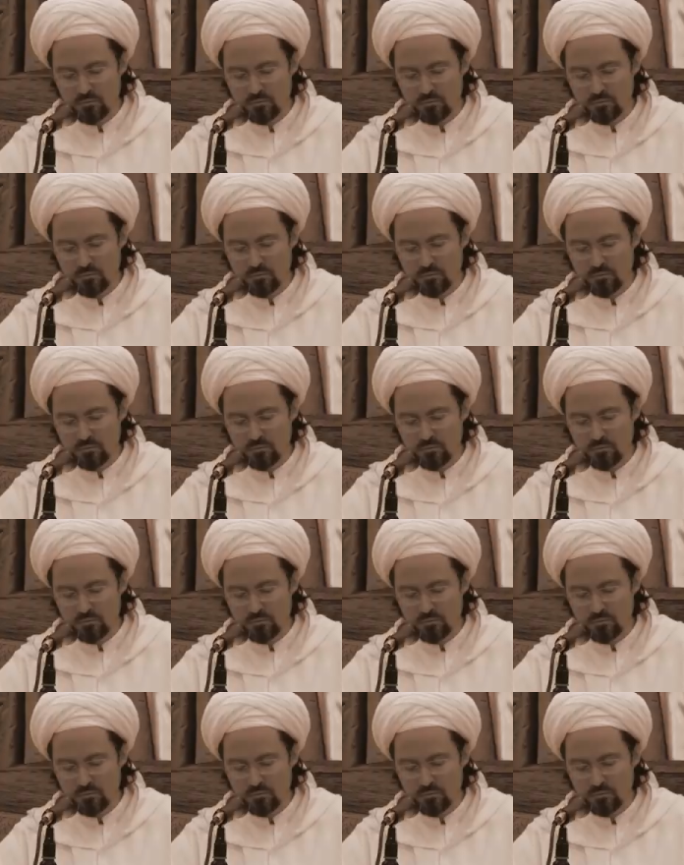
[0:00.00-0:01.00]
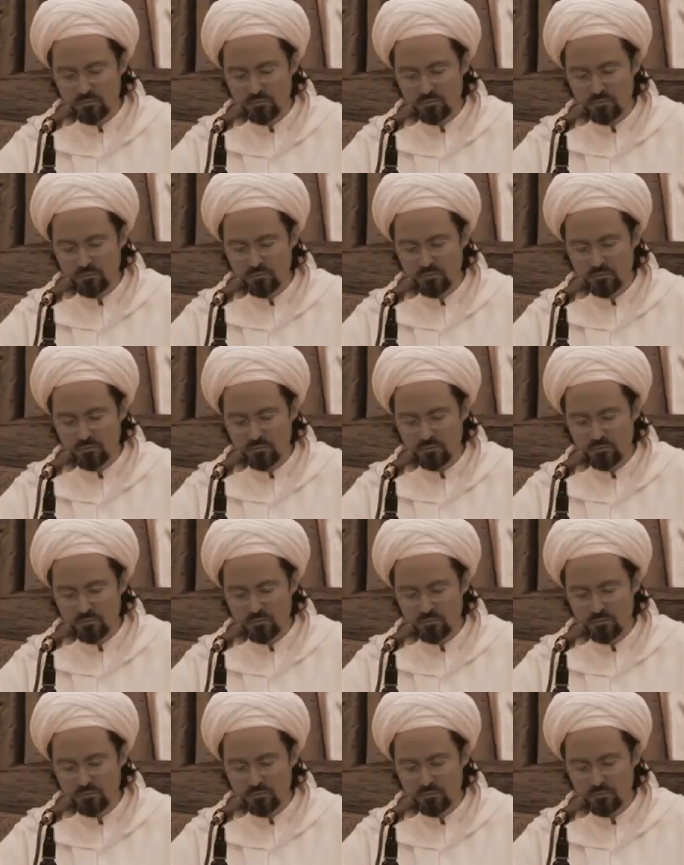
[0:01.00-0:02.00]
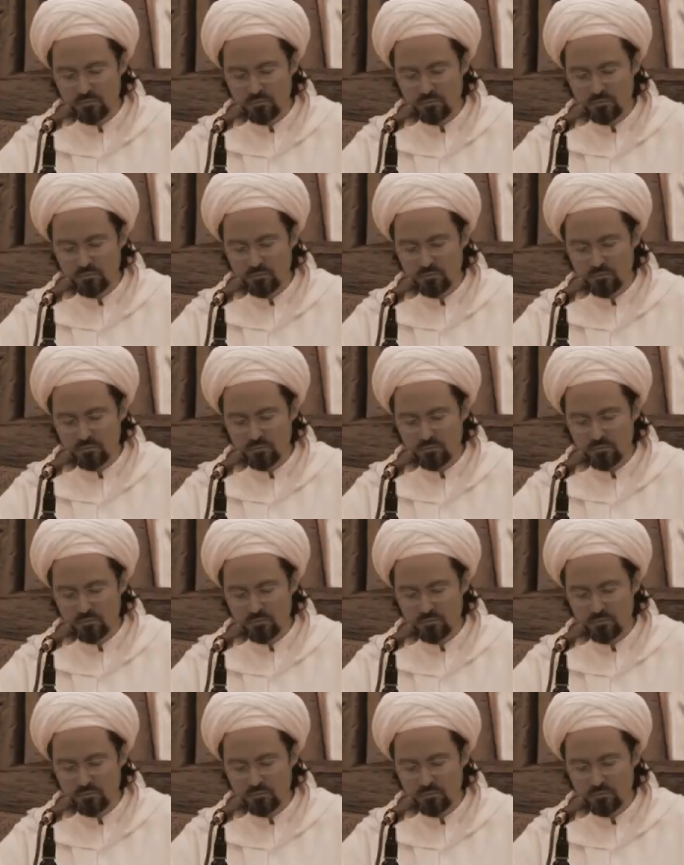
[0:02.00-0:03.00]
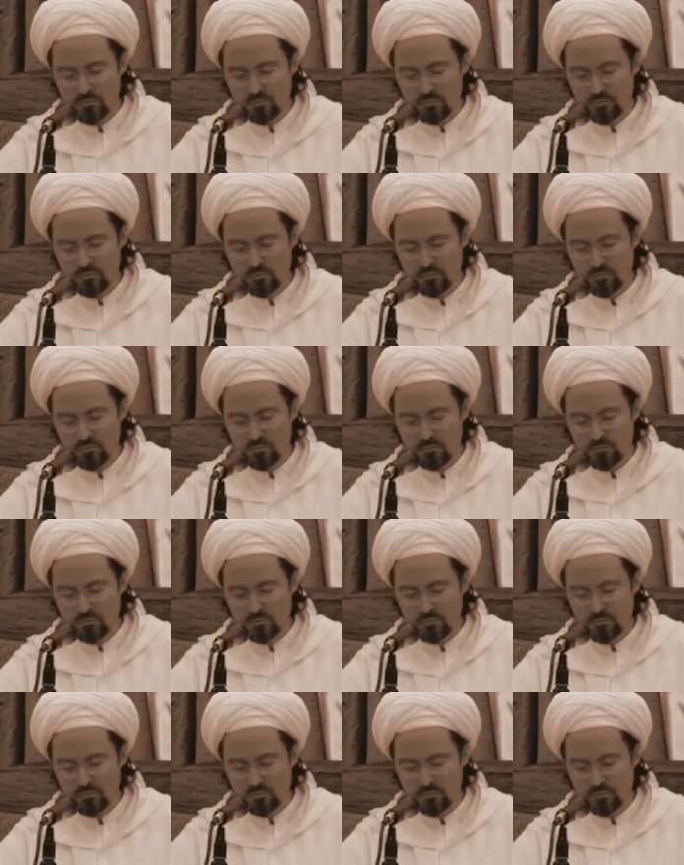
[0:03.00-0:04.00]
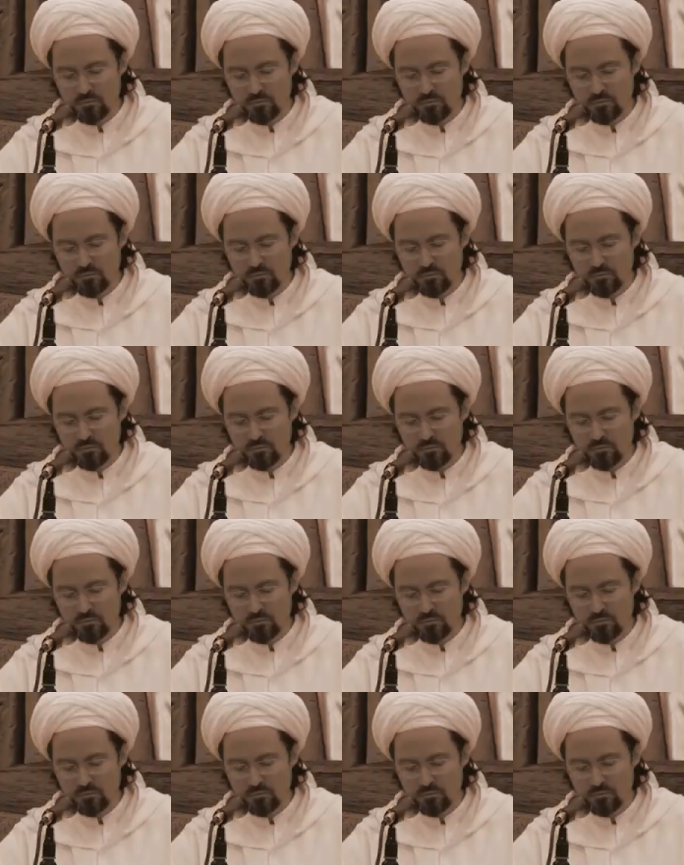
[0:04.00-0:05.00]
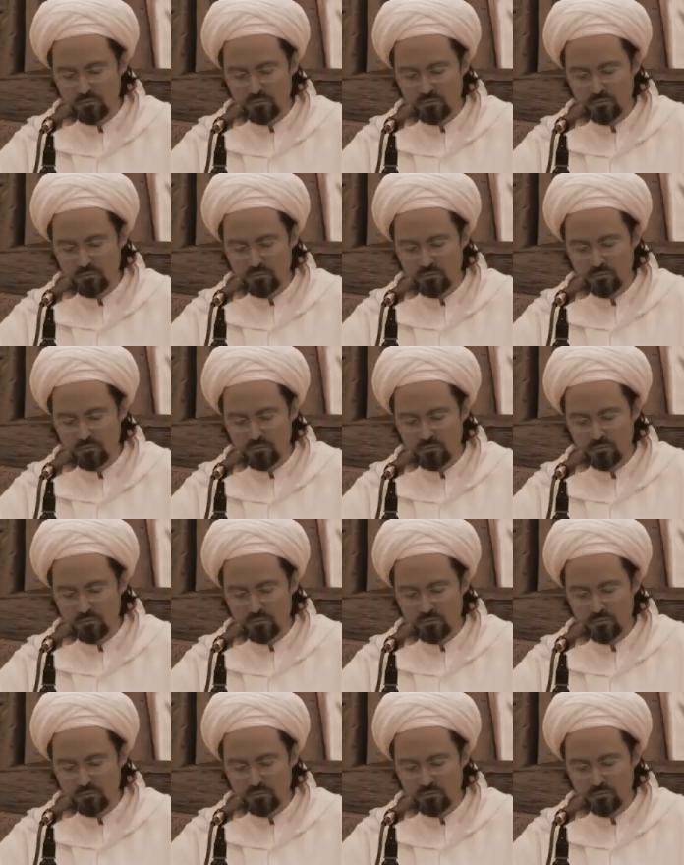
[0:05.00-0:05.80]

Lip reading: (no lip movement)